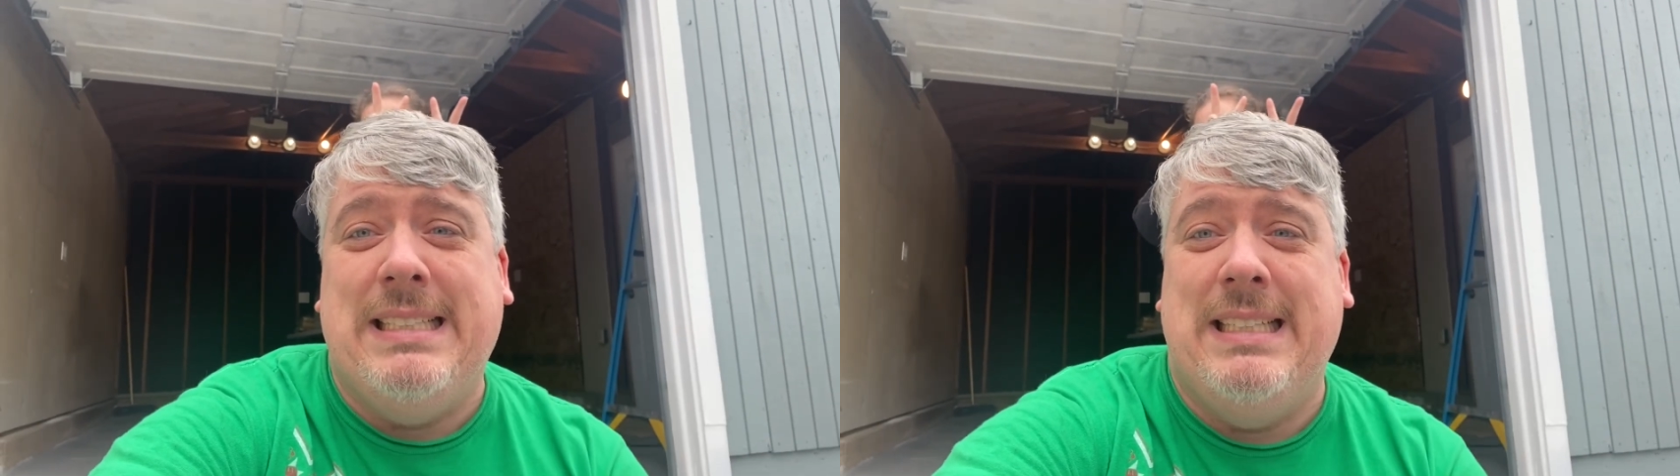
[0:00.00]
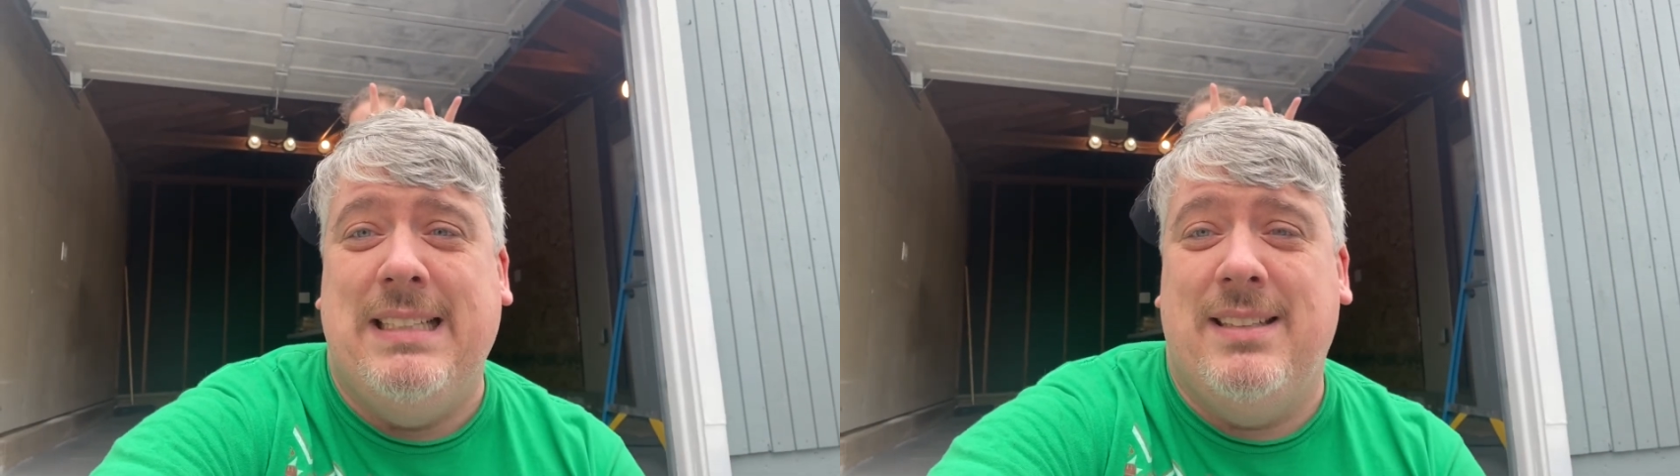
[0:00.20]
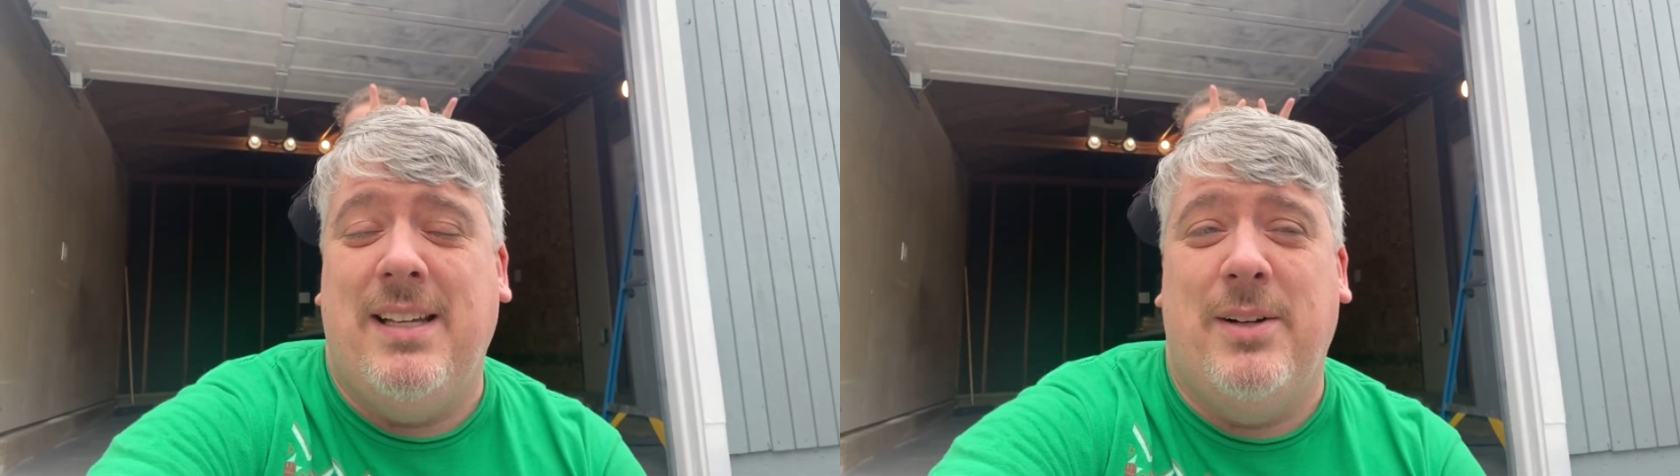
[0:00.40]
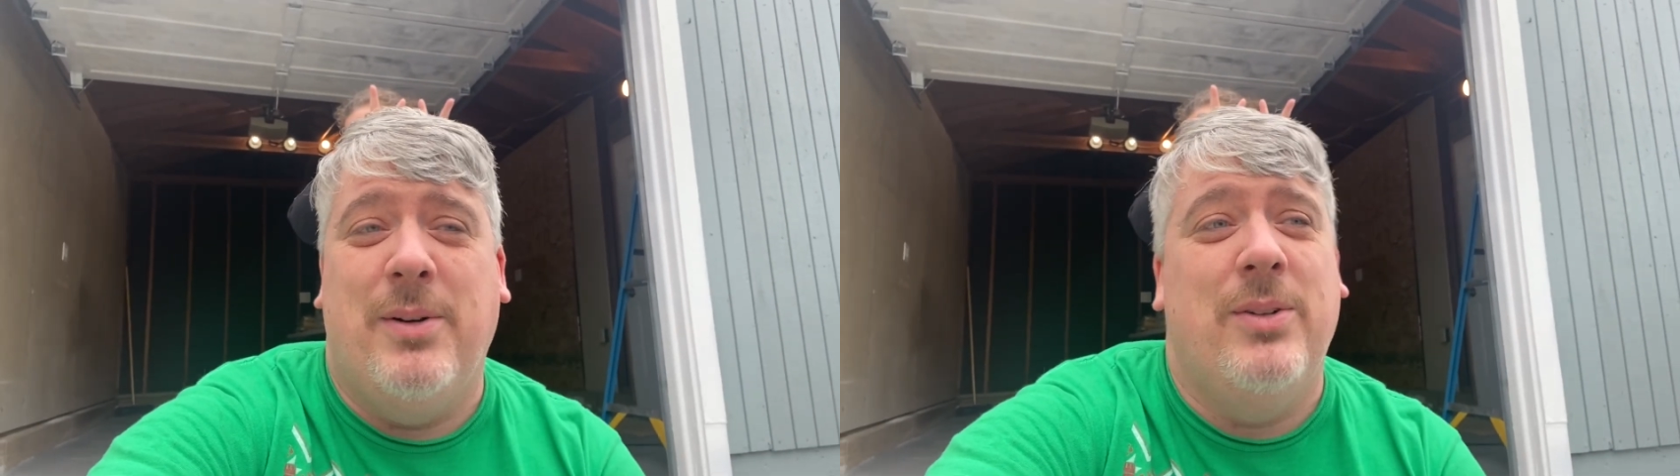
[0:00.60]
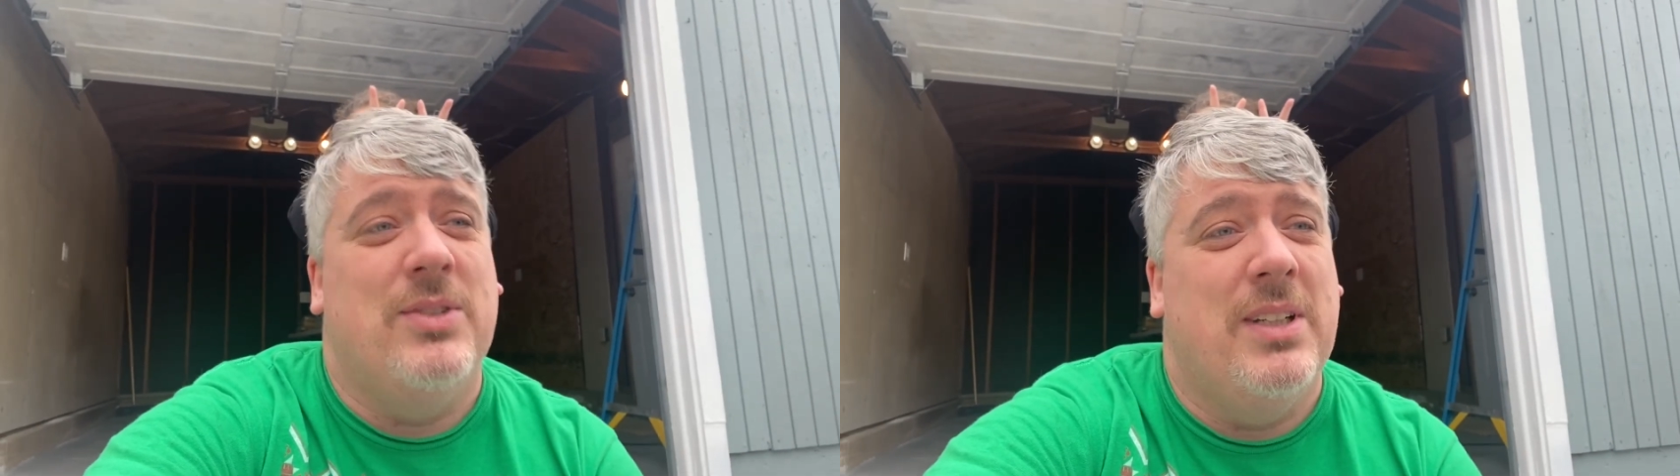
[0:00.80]
in Santa
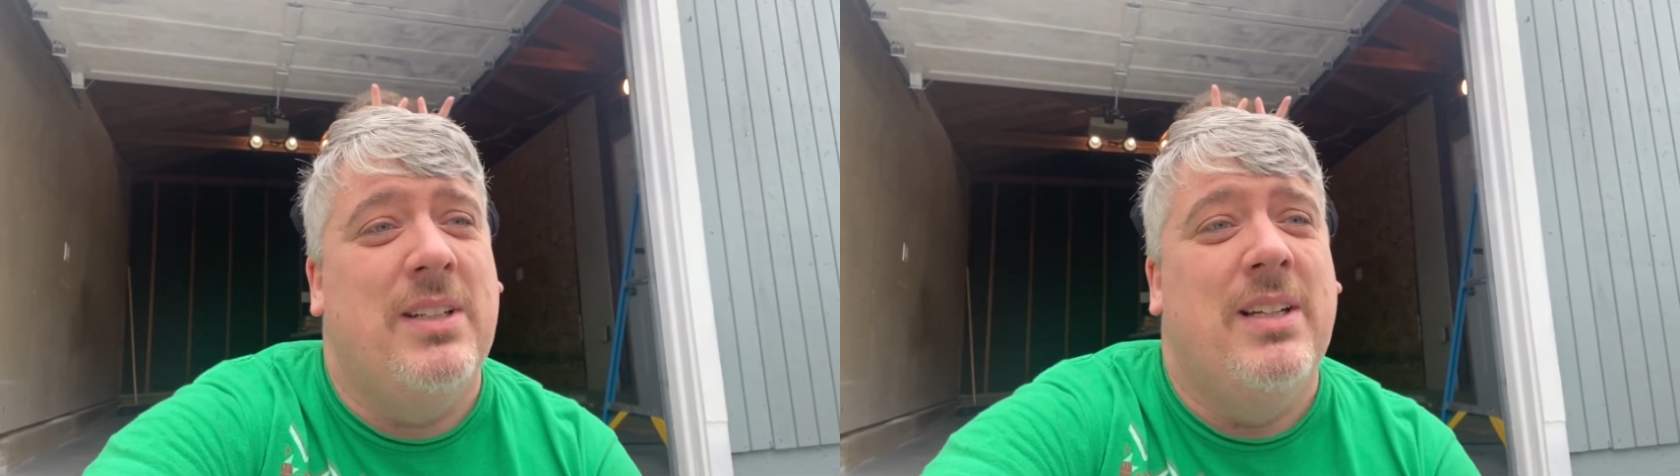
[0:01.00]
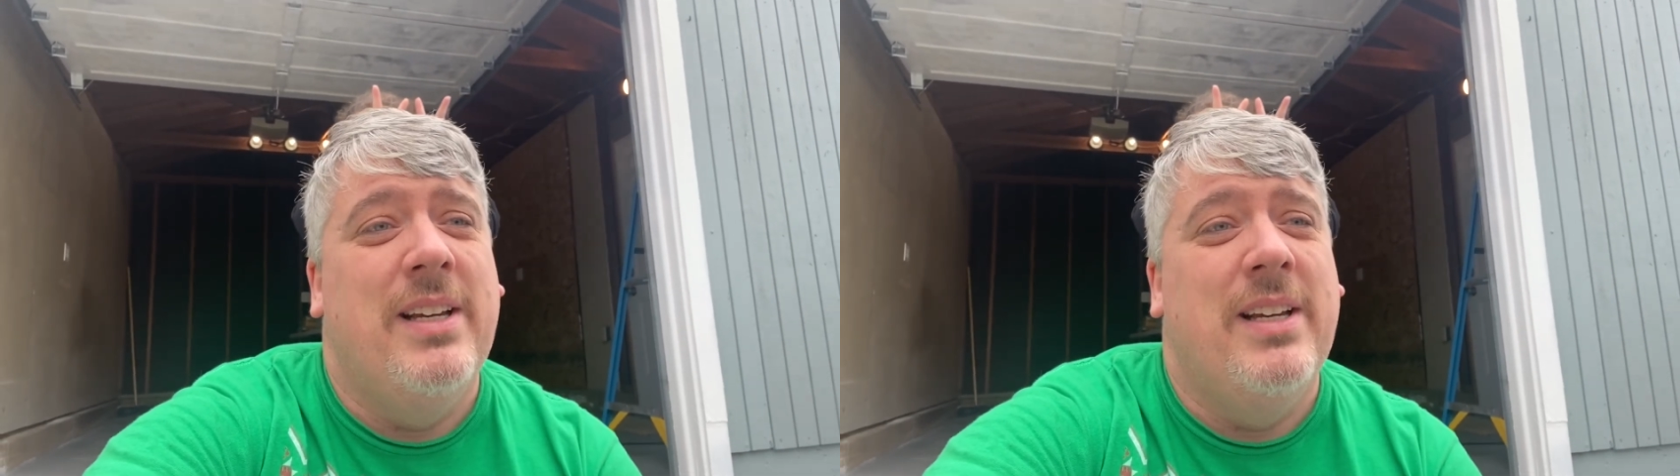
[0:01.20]
Rosa.